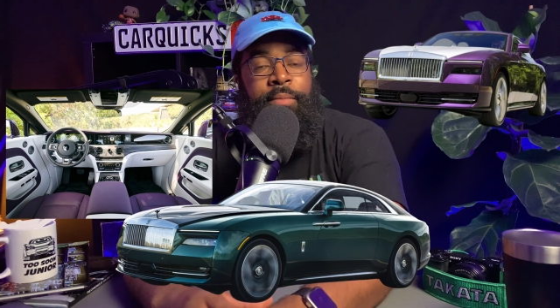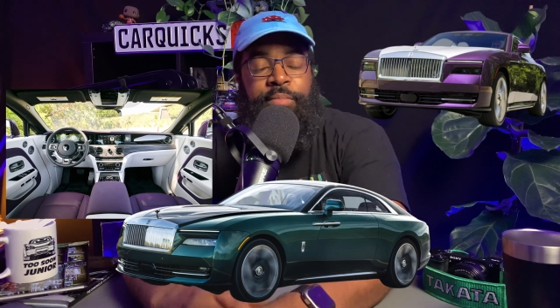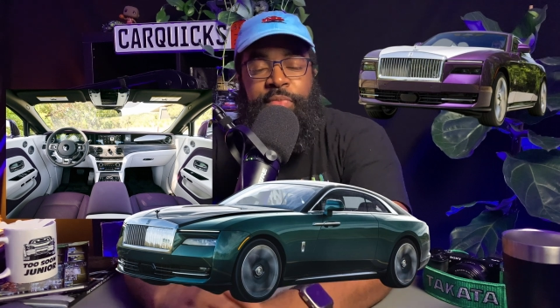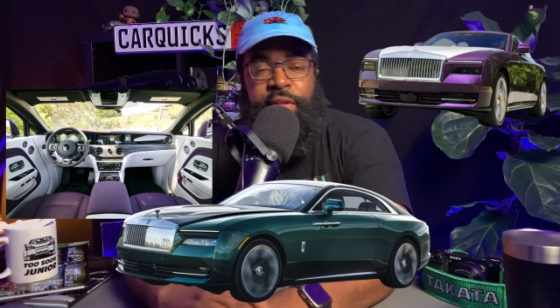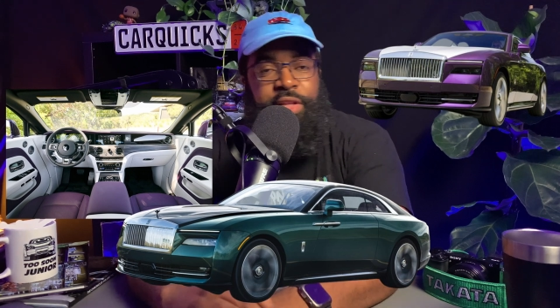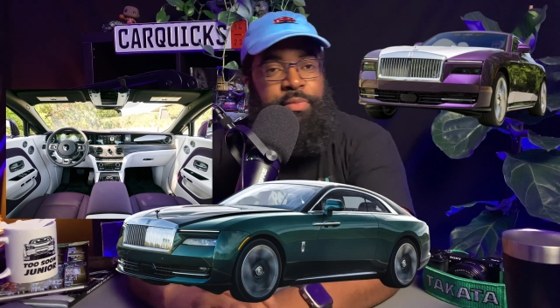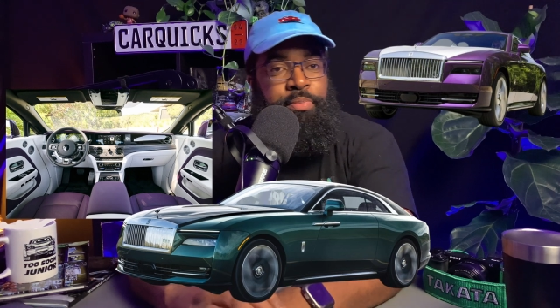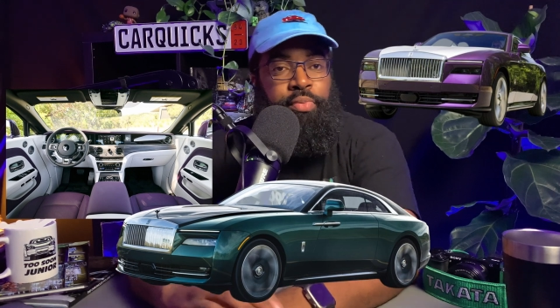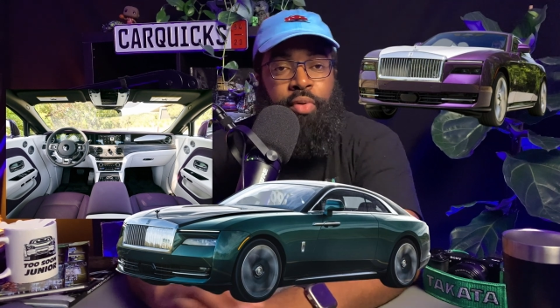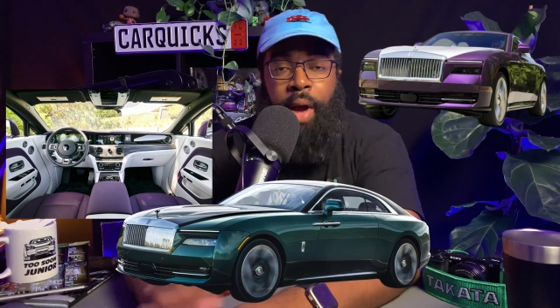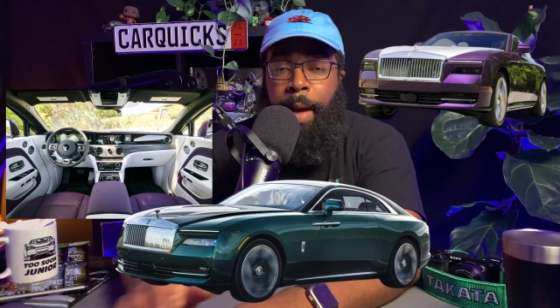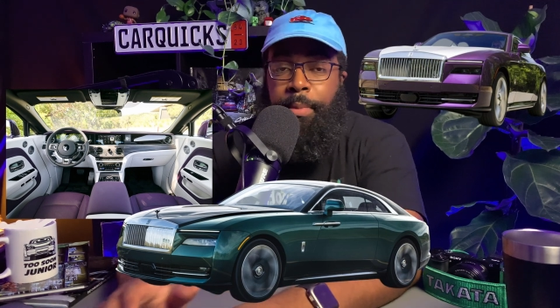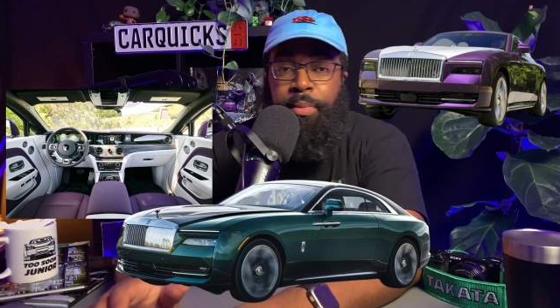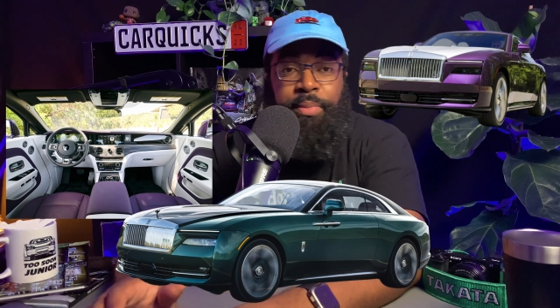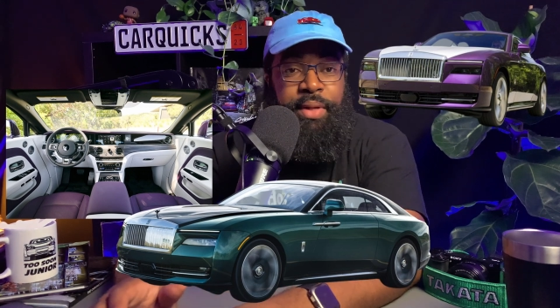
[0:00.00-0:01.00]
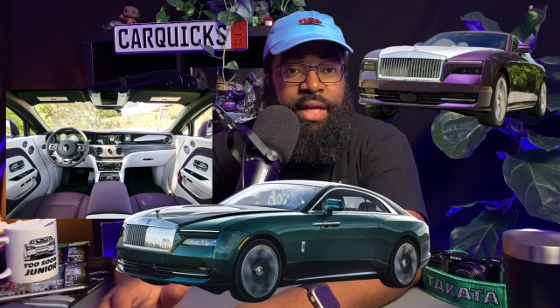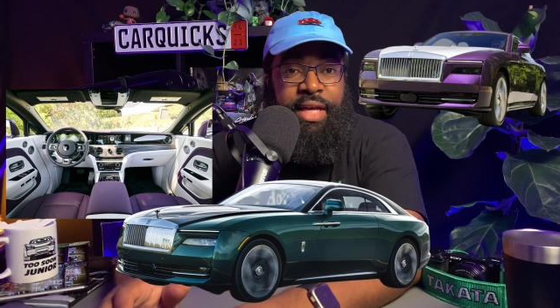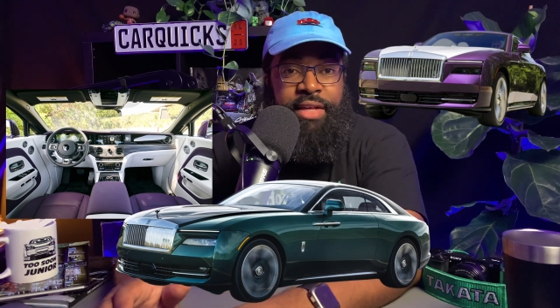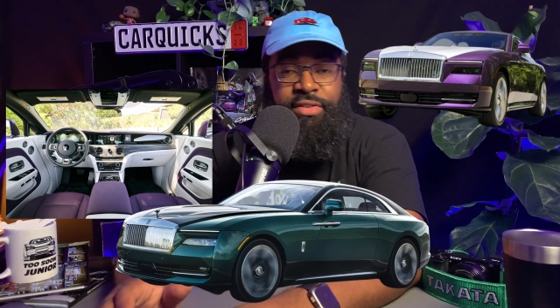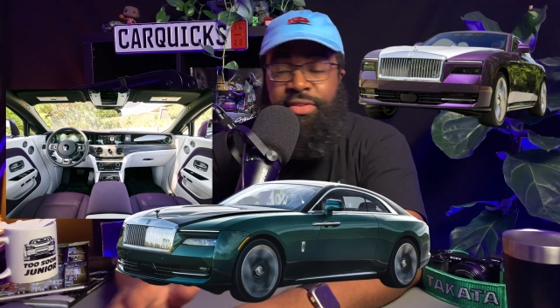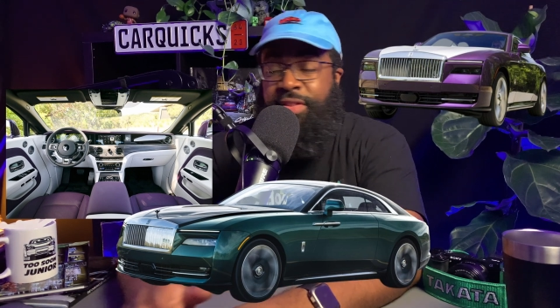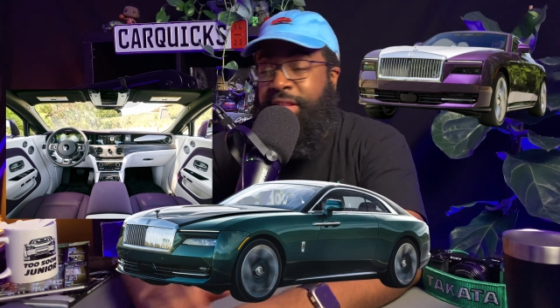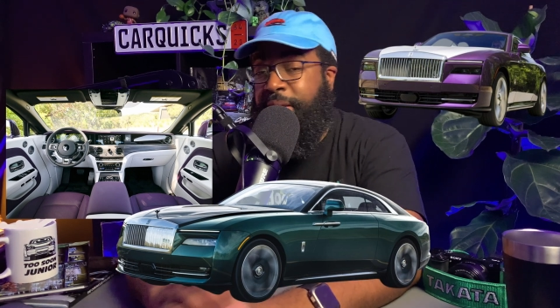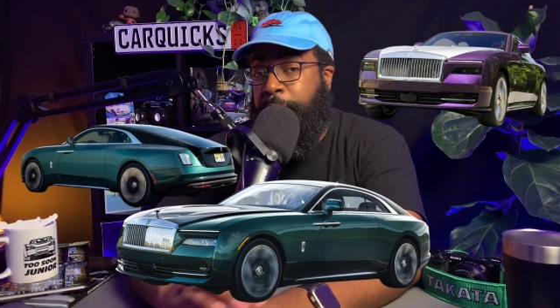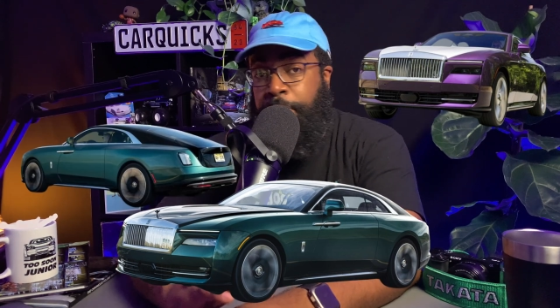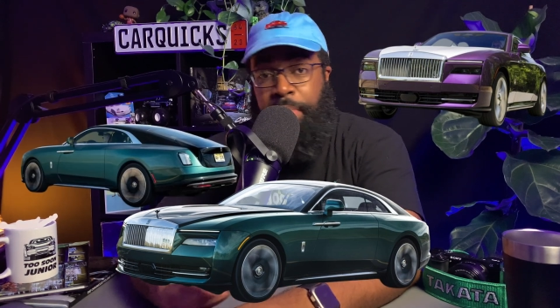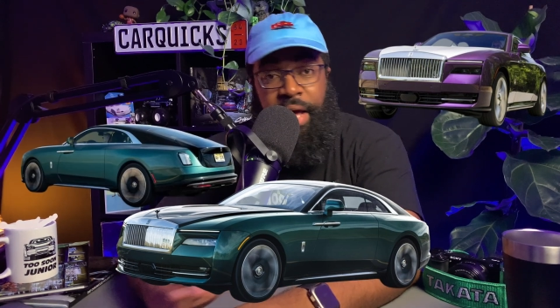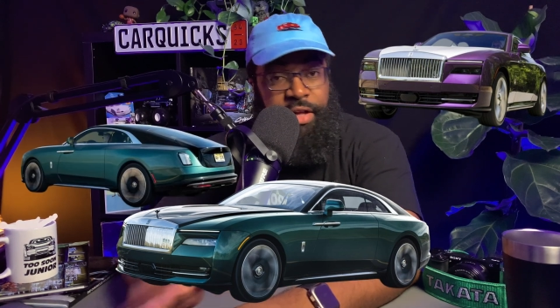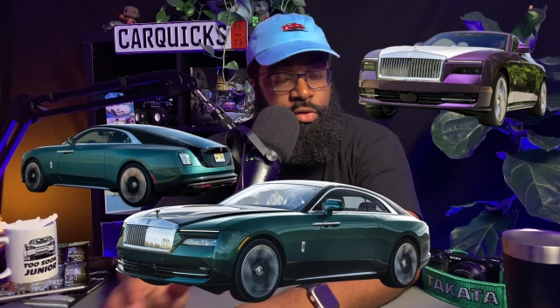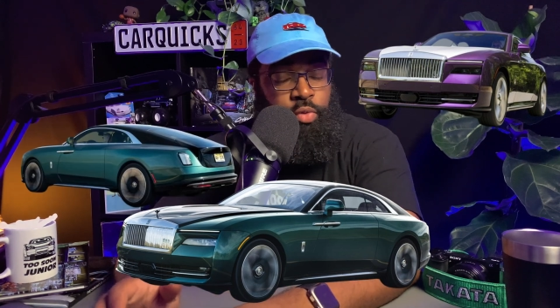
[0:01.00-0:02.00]
this probably is the
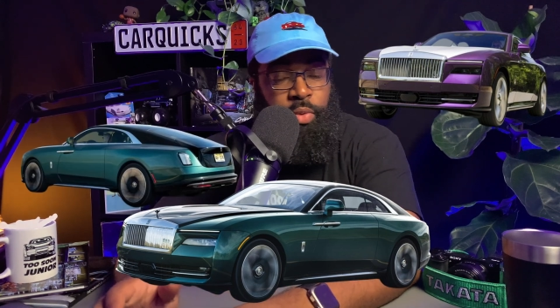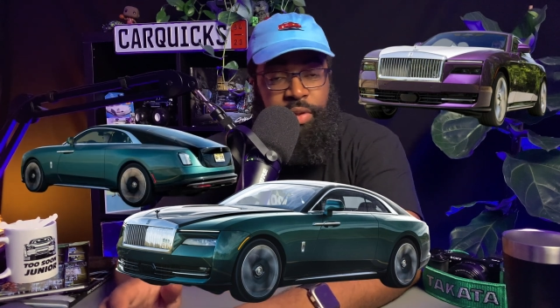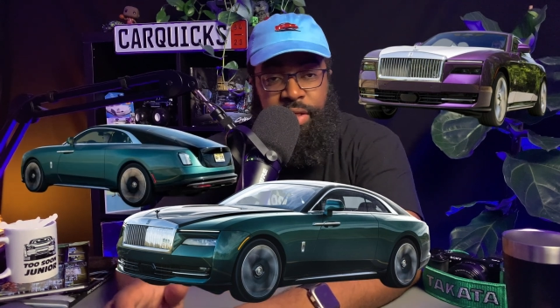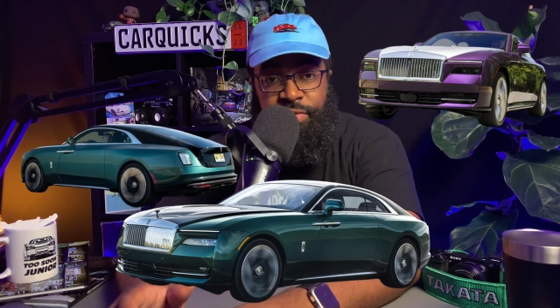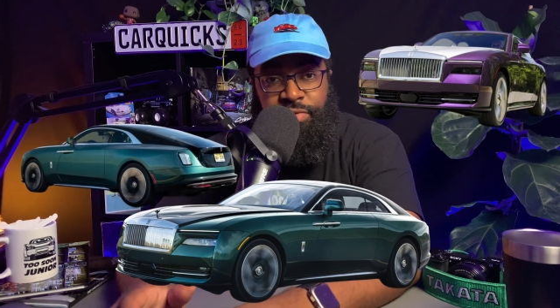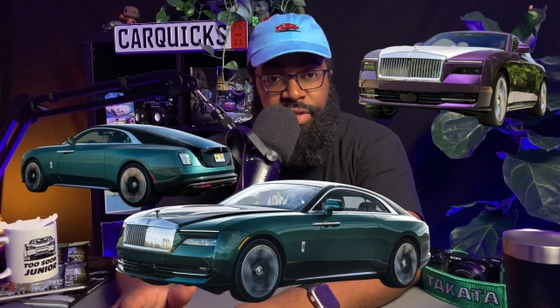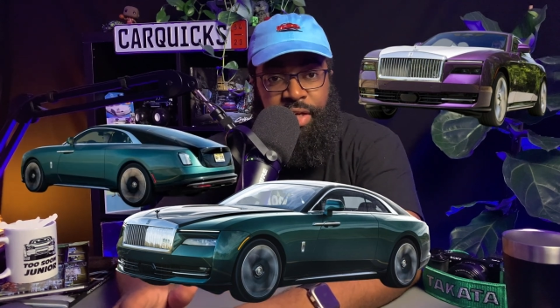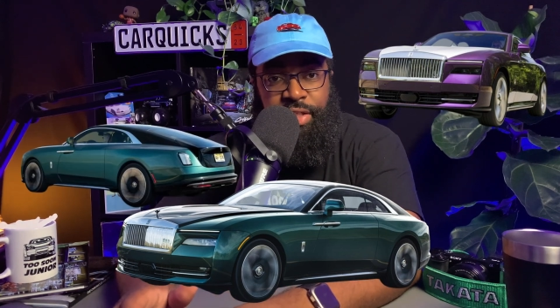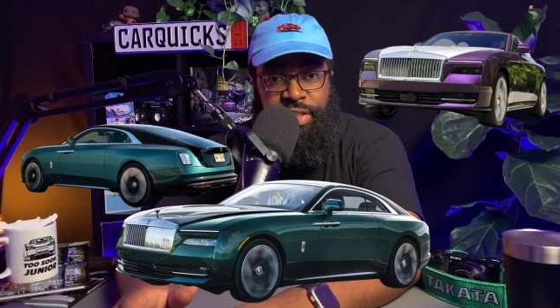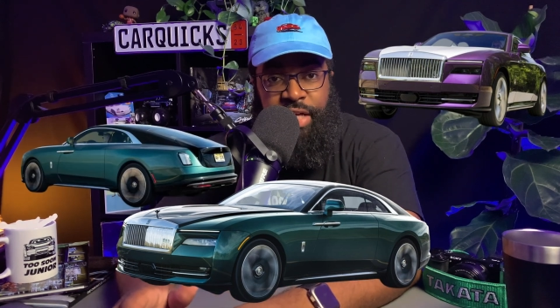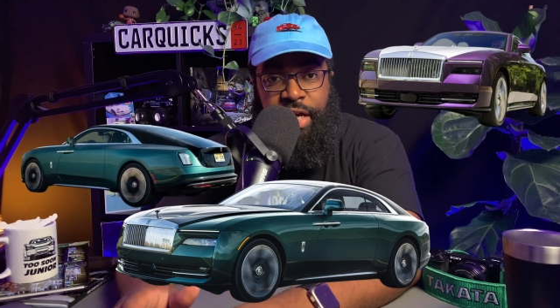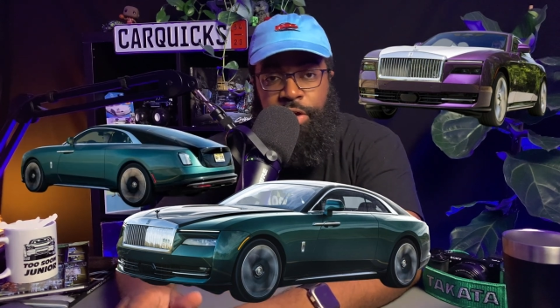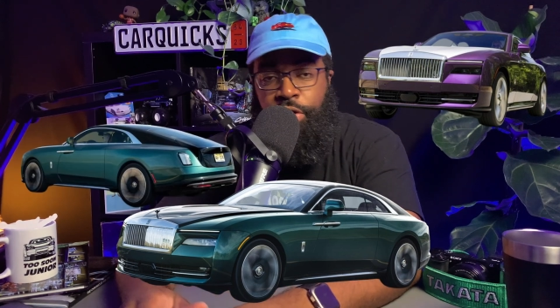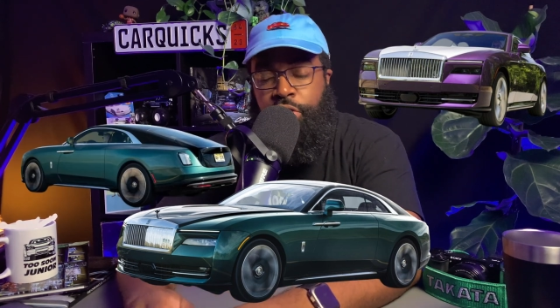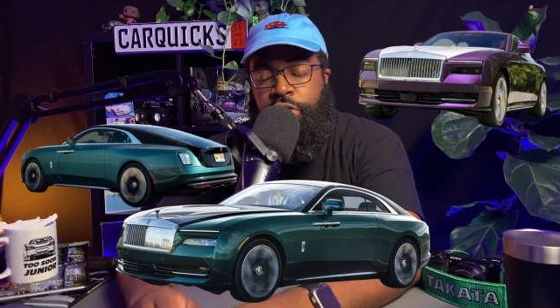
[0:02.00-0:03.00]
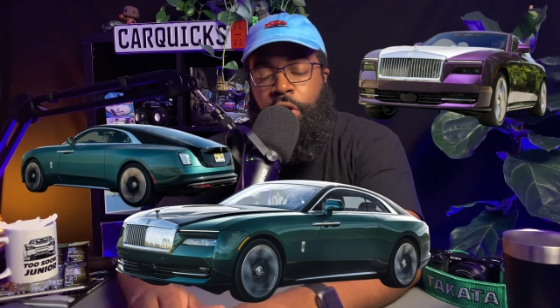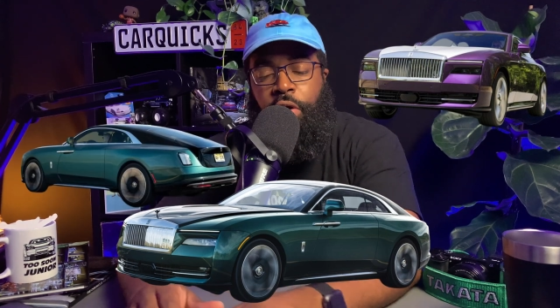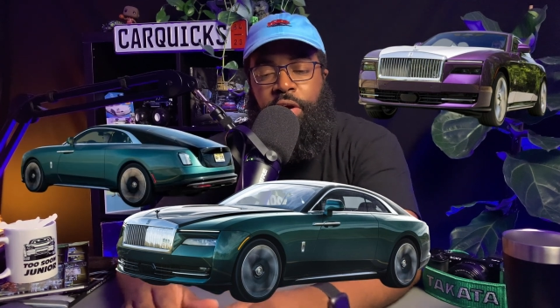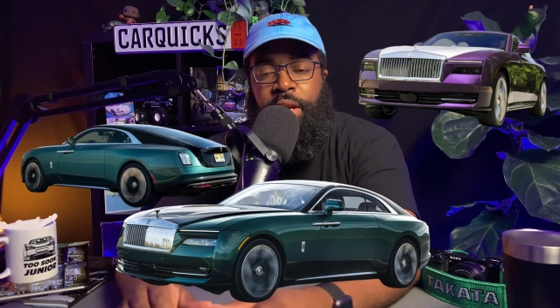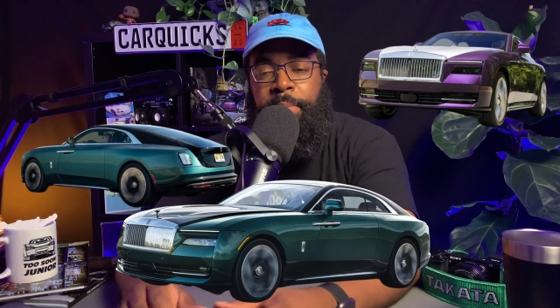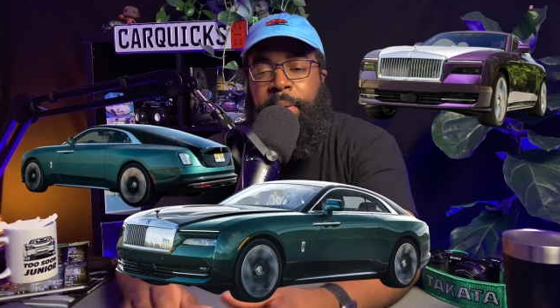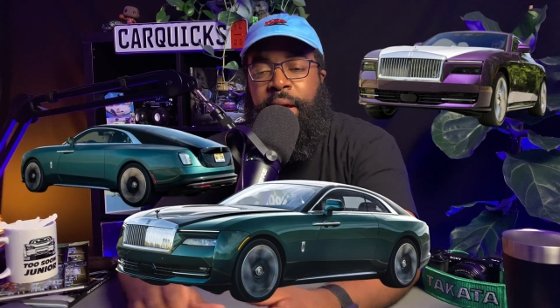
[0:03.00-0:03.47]
best one they've done yet. You're talking about